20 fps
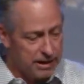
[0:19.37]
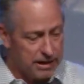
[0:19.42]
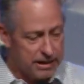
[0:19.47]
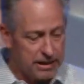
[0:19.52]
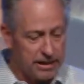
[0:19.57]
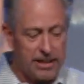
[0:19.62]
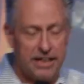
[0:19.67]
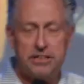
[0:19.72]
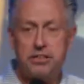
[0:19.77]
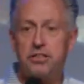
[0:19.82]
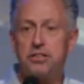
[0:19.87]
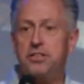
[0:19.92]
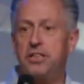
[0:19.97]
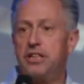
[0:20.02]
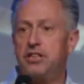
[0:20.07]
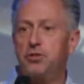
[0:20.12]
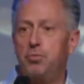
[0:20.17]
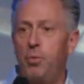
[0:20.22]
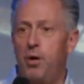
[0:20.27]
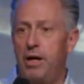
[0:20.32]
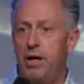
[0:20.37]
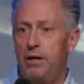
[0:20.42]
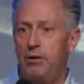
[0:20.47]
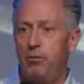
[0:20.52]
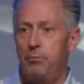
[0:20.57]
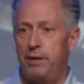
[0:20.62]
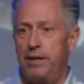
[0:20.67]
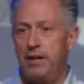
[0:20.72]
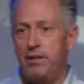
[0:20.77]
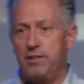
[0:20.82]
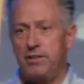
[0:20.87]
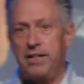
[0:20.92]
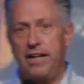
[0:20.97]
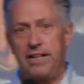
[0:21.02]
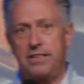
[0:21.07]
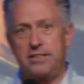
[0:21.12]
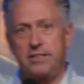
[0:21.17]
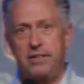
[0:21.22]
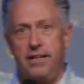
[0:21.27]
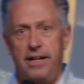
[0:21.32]
Galatians 6:1 will be our
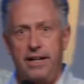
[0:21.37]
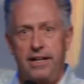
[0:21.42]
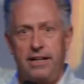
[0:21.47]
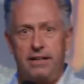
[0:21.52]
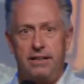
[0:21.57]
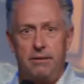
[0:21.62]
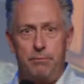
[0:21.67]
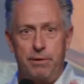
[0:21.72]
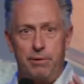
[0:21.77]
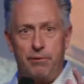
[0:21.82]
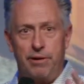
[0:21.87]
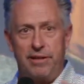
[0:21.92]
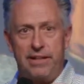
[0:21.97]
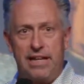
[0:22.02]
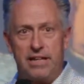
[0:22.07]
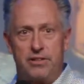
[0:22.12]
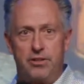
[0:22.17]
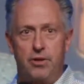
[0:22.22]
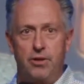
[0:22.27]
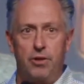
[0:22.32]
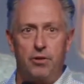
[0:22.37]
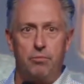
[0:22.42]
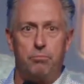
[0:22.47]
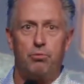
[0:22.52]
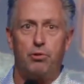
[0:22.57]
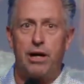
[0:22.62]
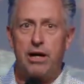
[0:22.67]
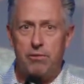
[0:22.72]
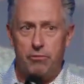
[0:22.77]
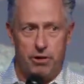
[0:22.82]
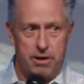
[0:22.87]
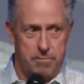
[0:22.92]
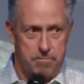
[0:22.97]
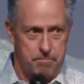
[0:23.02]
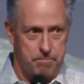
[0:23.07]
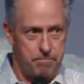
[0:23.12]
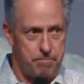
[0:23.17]
text today. Let me read that to you. Brethren,